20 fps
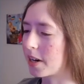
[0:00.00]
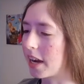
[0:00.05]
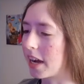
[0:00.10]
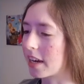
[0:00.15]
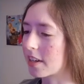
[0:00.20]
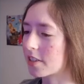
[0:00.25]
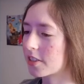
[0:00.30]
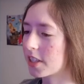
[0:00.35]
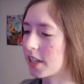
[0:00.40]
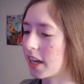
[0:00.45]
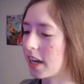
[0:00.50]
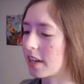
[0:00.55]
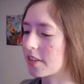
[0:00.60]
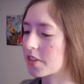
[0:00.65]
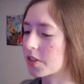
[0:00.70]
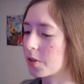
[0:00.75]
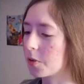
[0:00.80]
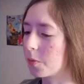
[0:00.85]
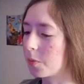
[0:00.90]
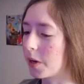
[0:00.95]
actually
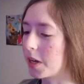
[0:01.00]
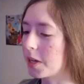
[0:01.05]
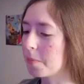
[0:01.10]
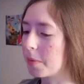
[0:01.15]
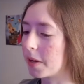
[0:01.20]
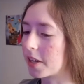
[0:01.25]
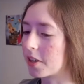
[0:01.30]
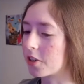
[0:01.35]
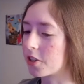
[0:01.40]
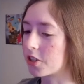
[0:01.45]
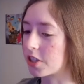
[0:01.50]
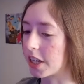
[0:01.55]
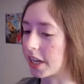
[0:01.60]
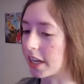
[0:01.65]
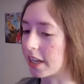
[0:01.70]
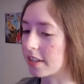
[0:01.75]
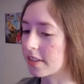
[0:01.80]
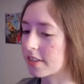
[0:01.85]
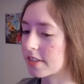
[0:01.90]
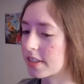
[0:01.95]
has a way better
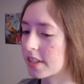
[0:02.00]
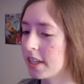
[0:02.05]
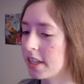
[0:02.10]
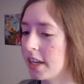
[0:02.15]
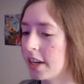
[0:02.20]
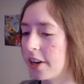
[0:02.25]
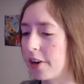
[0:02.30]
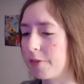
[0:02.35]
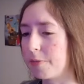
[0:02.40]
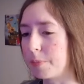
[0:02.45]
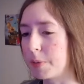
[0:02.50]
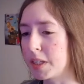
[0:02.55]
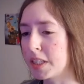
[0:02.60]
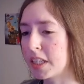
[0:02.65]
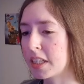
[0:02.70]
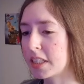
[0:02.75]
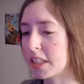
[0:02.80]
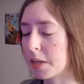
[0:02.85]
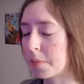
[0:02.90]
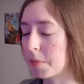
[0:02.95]
chance of
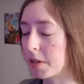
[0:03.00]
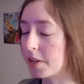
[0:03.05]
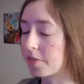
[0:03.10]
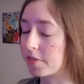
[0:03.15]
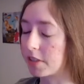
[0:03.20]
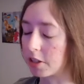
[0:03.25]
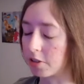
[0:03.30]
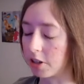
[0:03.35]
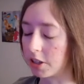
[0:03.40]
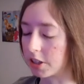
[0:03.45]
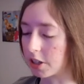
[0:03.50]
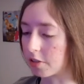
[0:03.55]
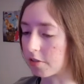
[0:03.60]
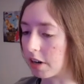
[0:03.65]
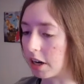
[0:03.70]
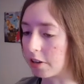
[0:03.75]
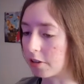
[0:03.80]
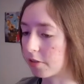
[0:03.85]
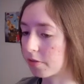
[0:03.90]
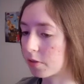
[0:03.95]
beating them if they're on the ground.